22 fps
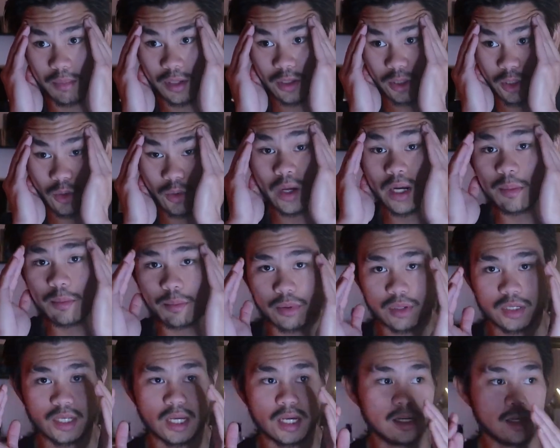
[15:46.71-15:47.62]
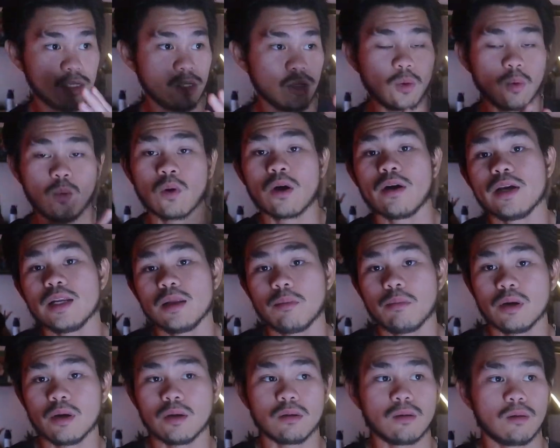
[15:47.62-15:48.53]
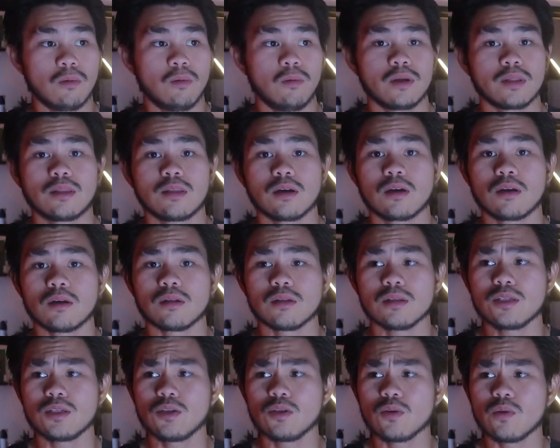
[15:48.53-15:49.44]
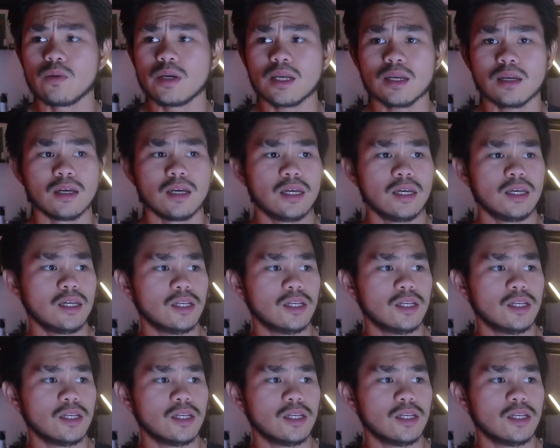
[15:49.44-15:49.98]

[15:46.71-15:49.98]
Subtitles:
because 20% you're worried about what the girl is doing.